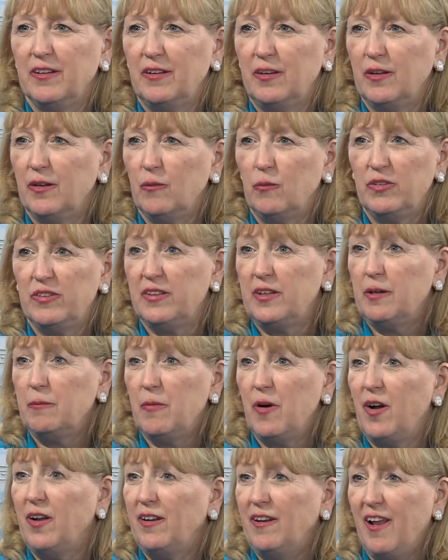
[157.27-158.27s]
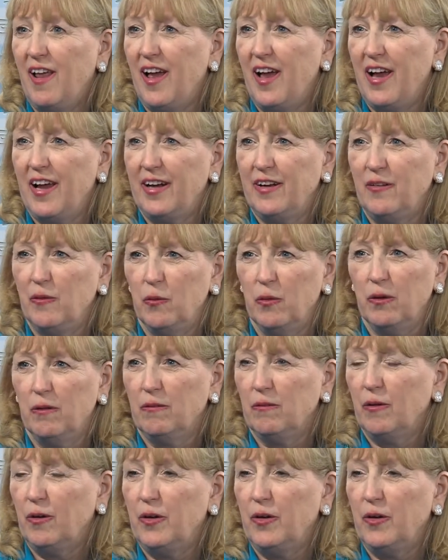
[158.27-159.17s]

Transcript: You can see them online or yep.